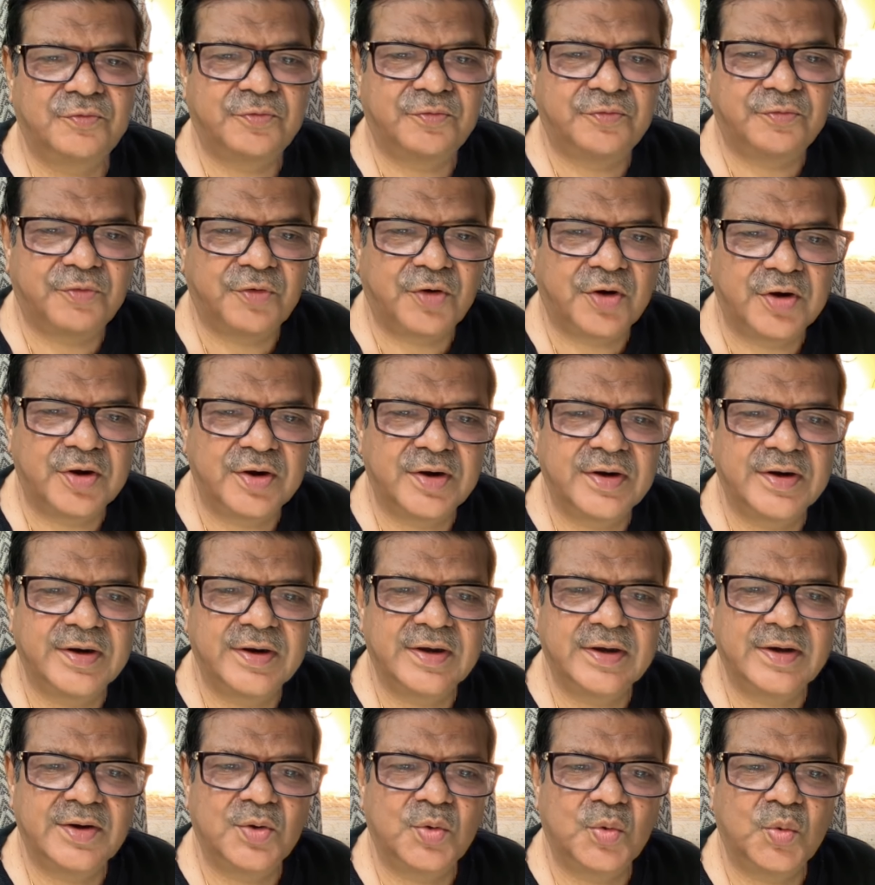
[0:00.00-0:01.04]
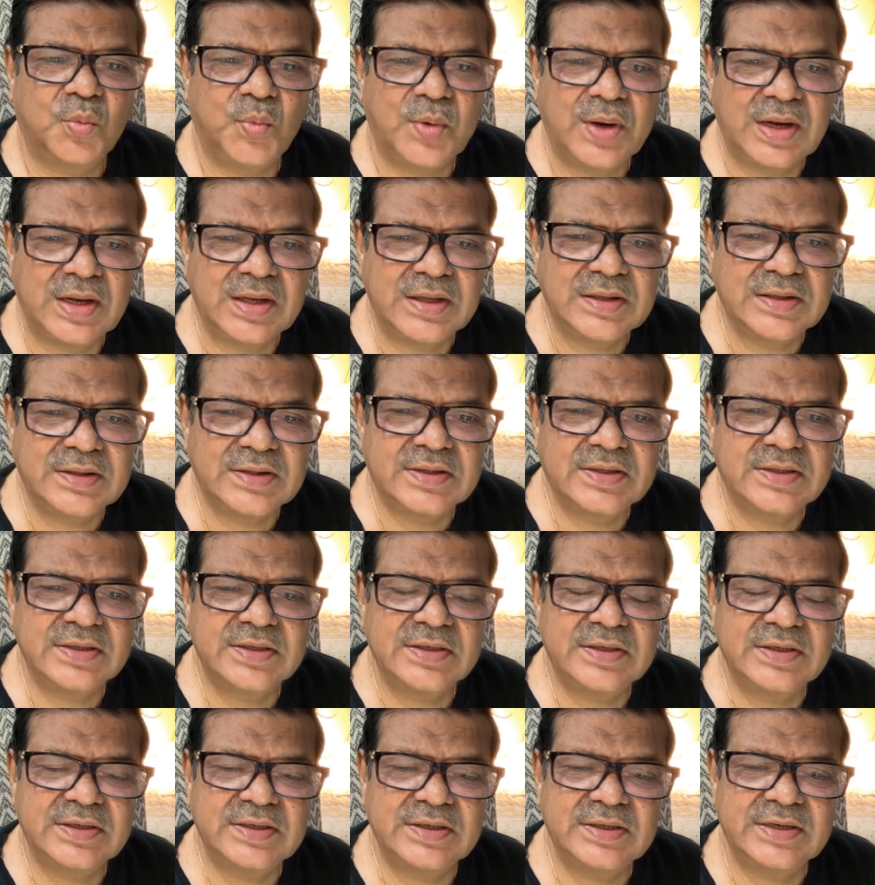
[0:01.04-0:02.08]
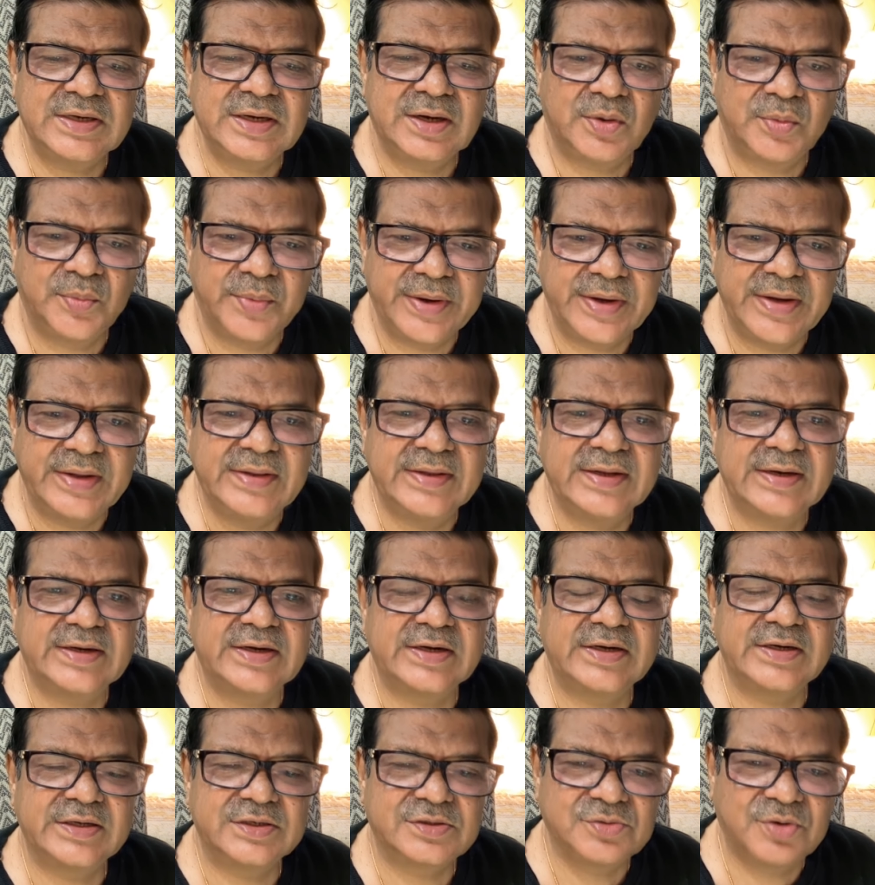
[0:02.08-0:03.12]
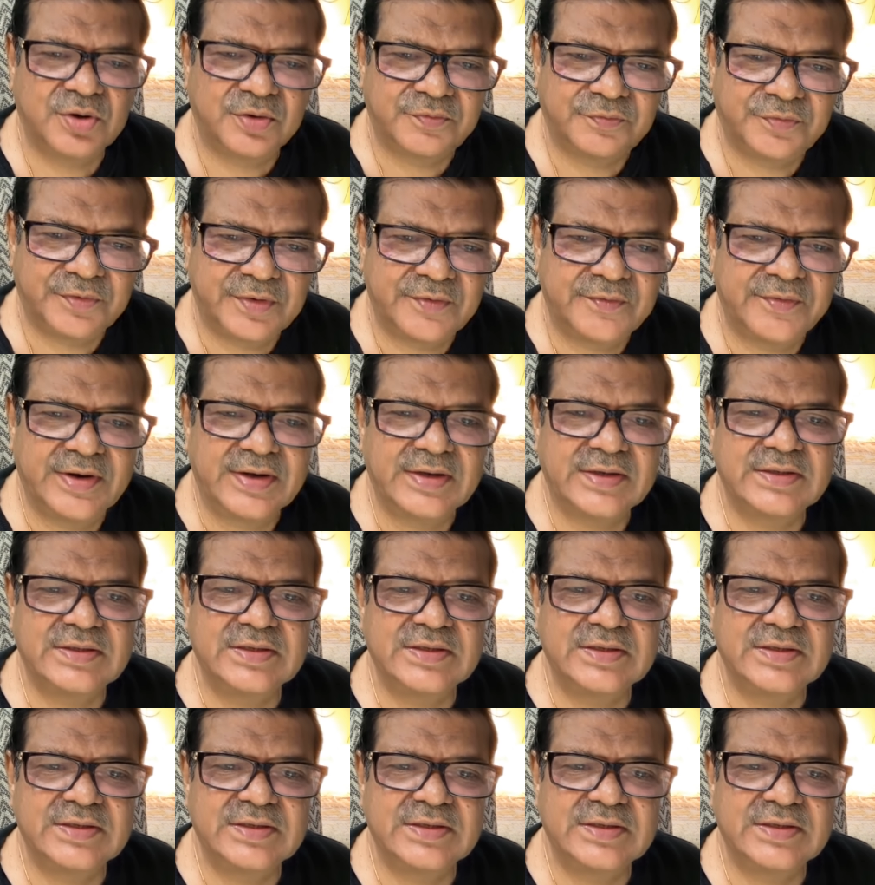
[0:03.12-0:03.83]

for wealth in a way that it is good for wealth,